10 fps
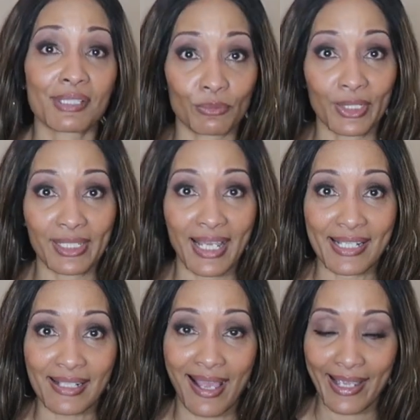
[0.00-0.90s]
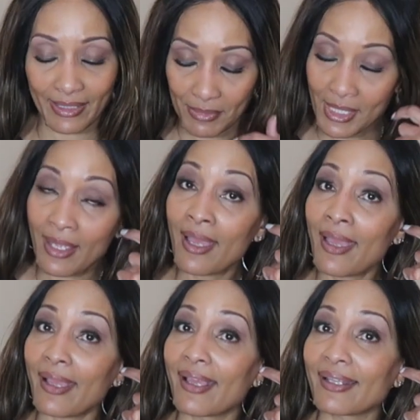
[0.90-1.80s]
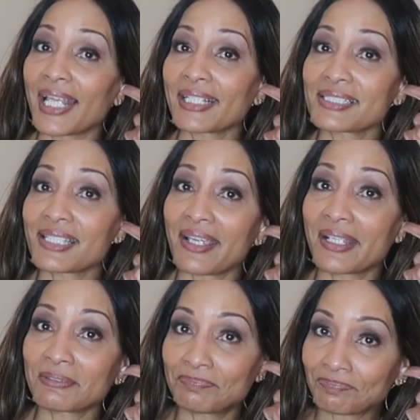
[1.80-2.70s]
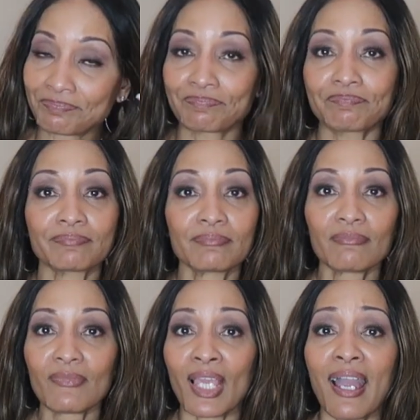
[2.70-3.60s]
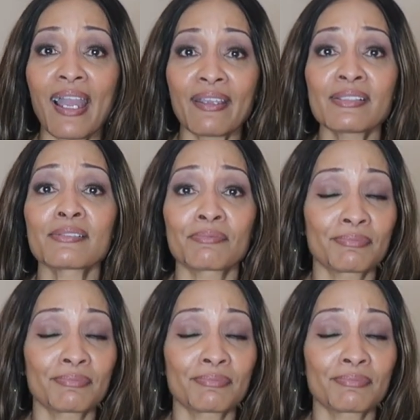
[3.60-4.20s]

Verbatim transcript: some really nice items. And like I said, I